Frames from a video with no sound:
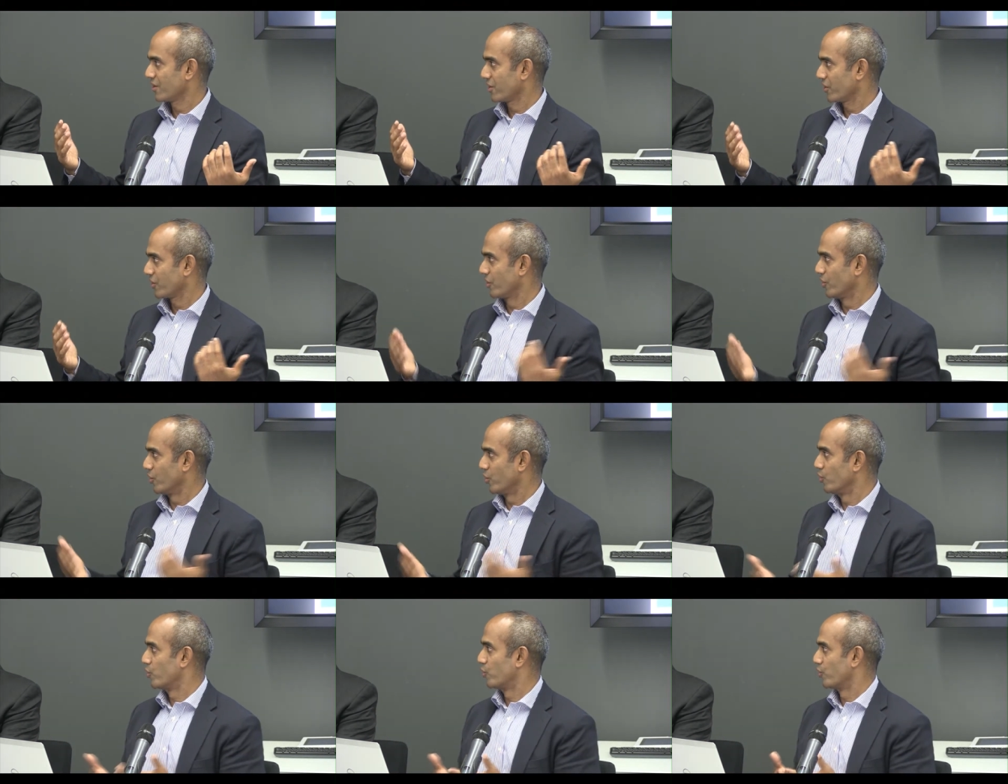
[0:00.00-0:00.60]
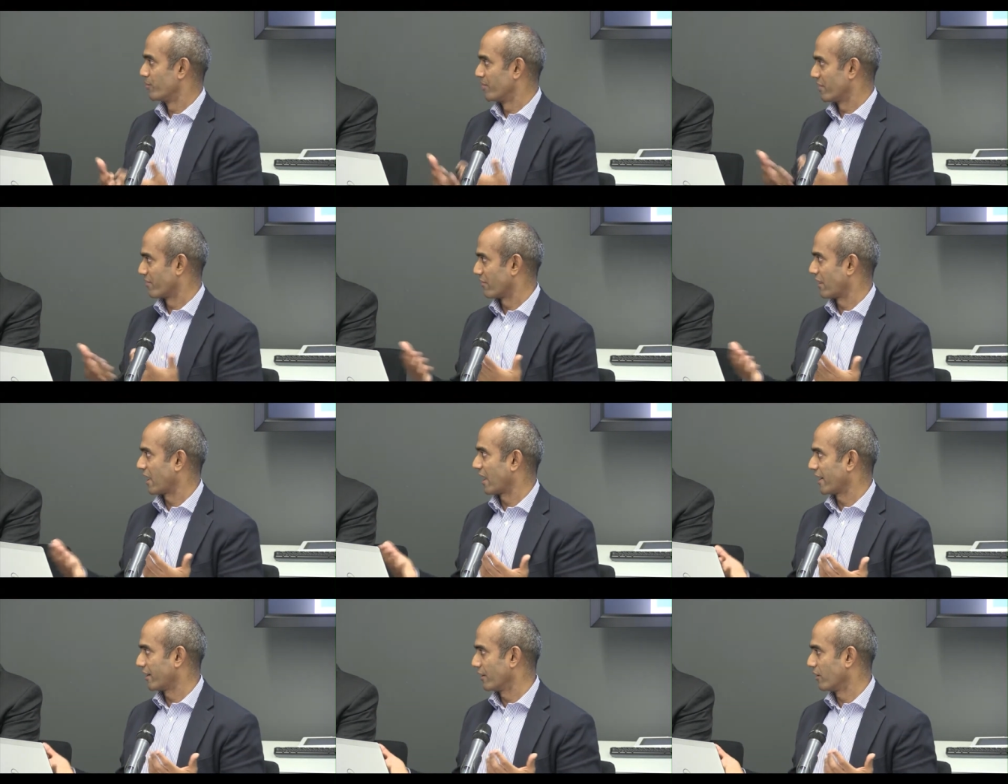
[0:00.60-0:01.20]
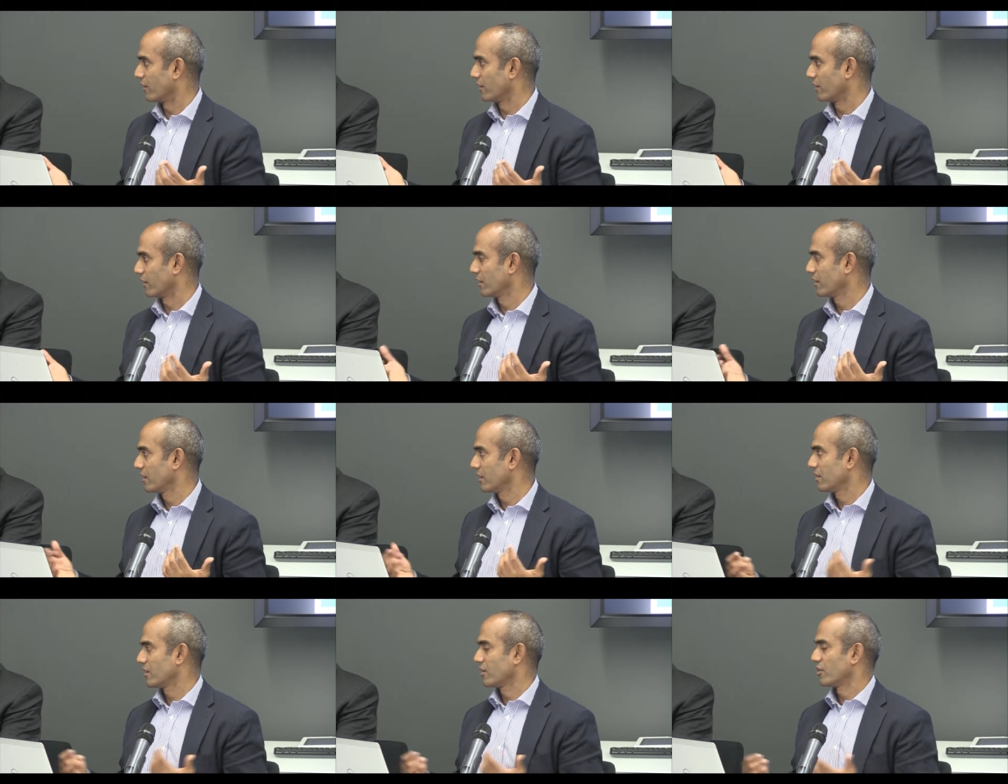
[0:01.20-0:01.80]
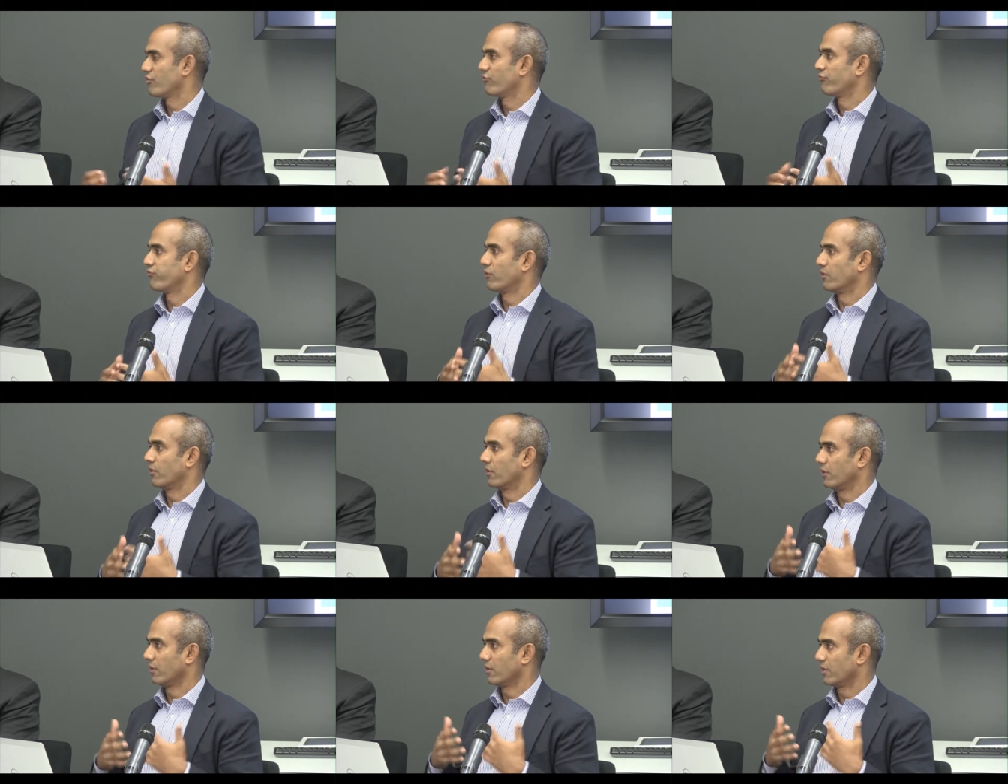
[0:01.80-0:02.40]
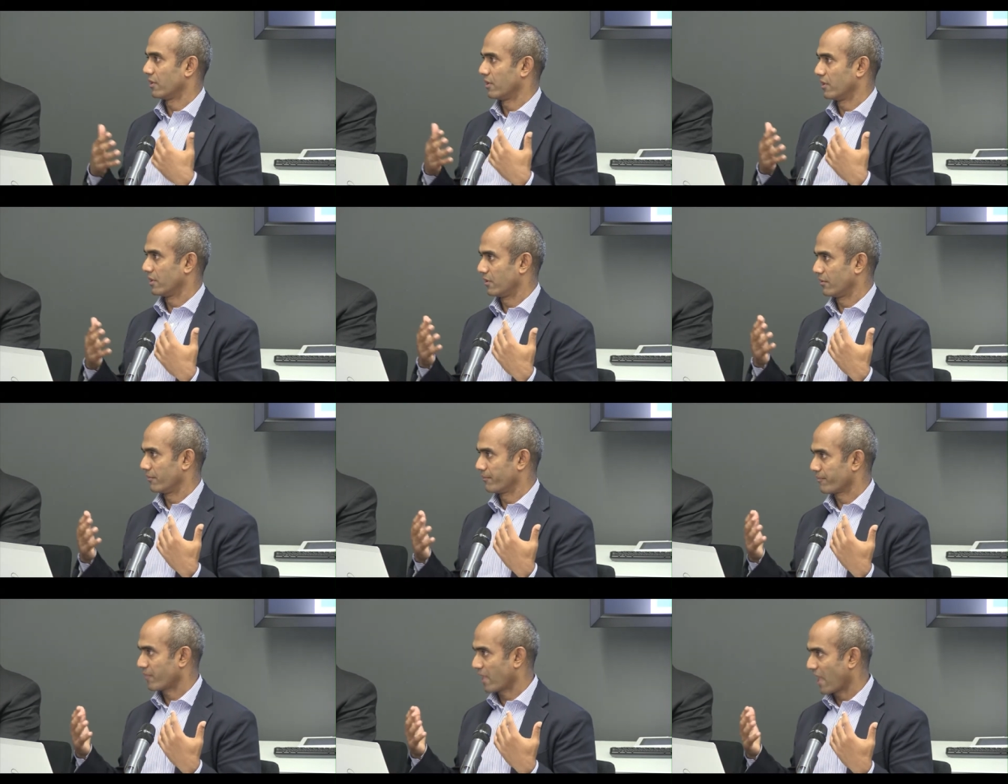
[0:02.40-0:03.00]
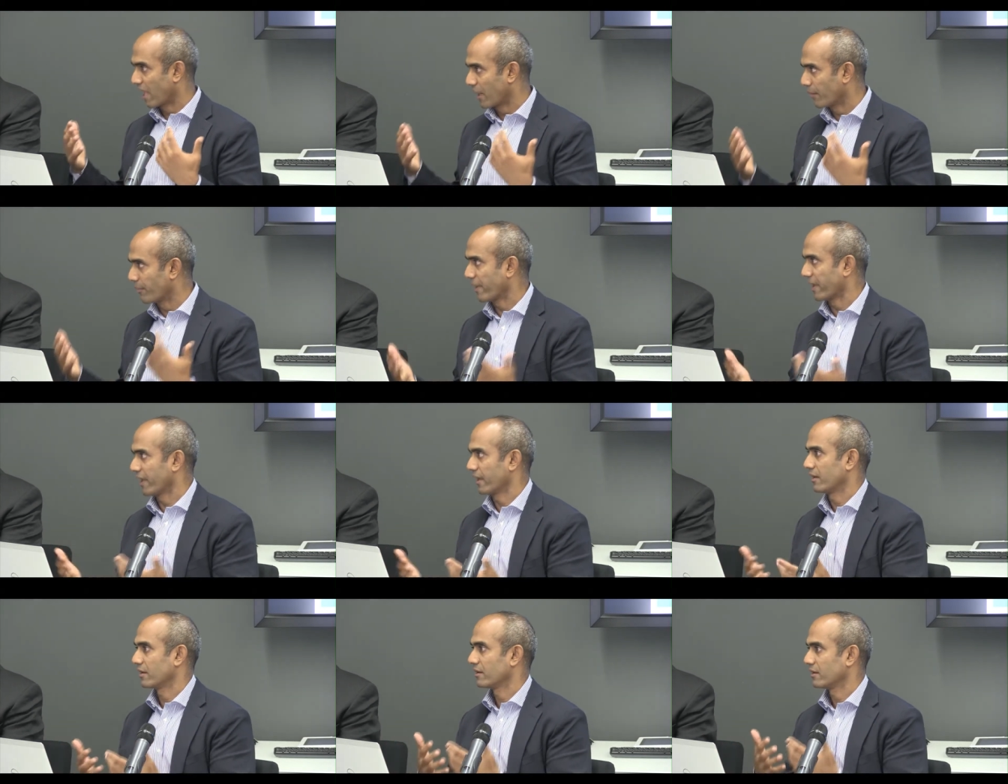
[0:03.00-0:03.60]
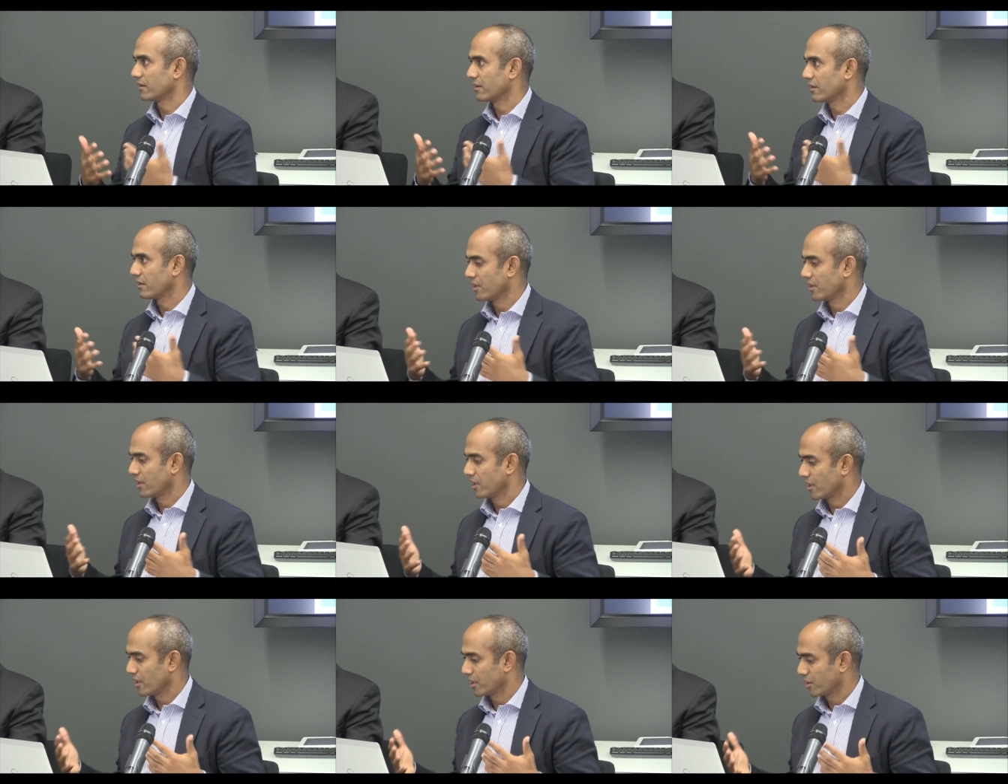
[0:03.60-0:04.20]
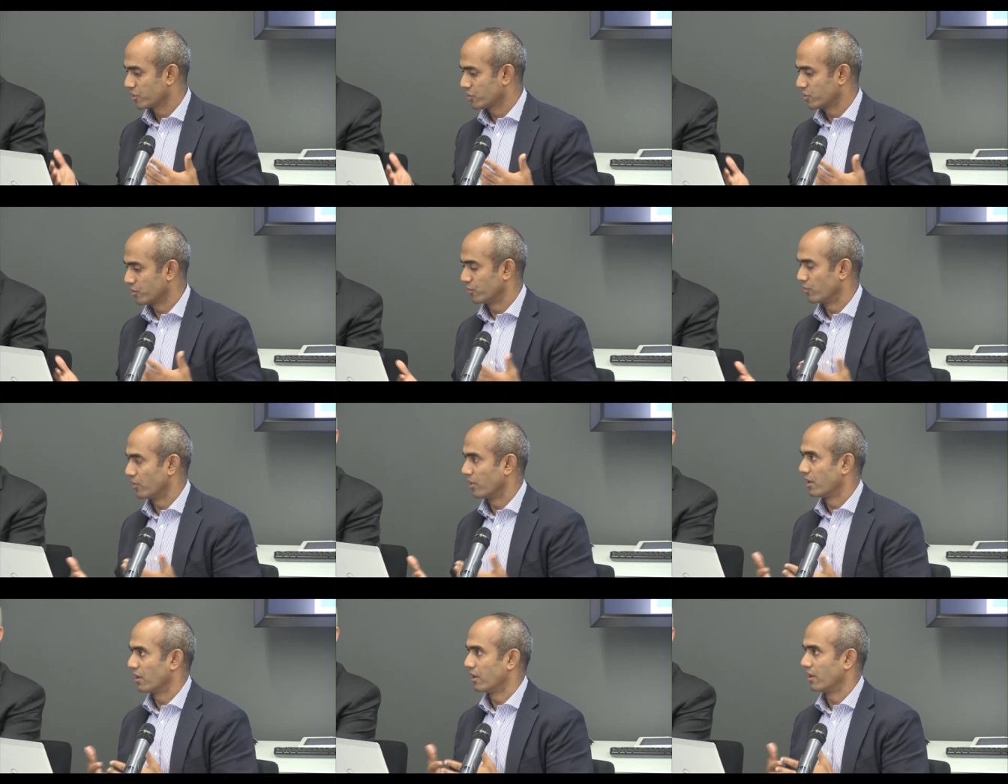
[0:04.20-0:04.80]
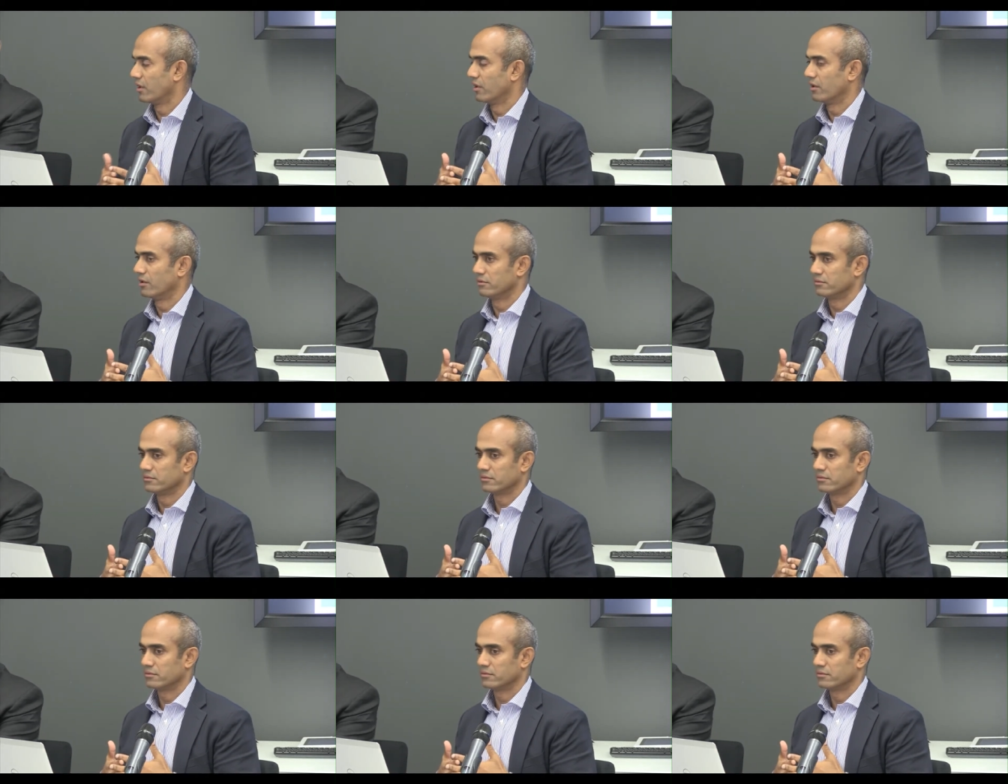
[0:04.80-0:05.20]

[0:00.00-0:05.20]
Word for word: you know, who could be relied on for uh, helping to uh,